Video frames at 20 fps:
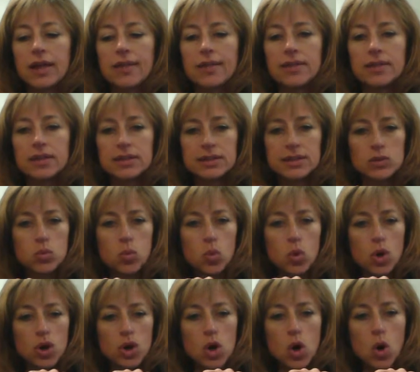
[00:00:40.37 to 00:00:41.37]
This is
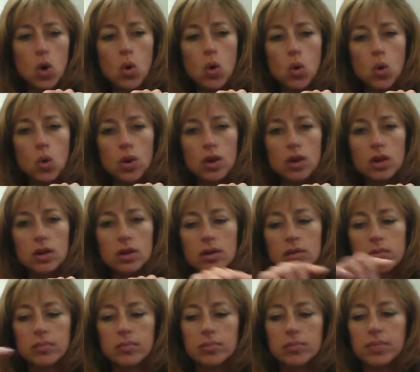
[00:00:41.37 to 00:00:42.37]
one whole,
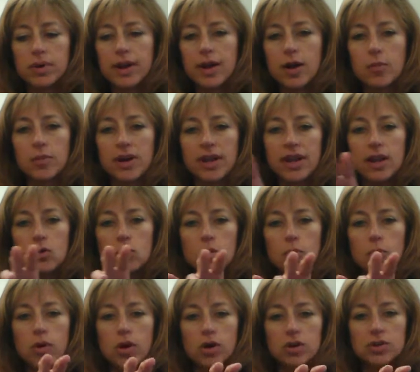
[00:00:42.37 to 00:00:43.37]
but how many equal
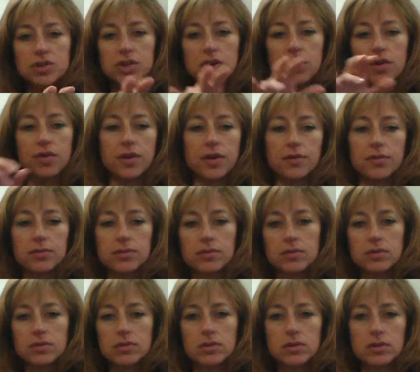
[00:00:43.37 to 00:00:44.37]
parts are there?
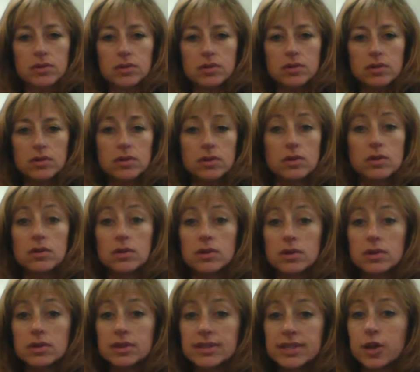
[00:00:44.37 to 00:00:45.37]

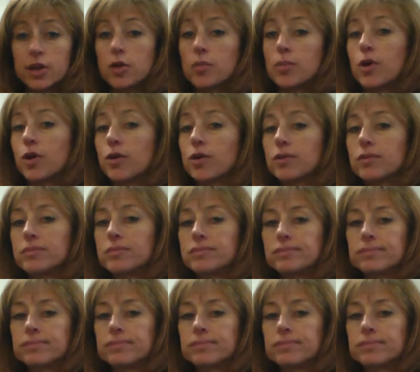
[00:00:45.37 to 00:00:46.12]
Tell your partner.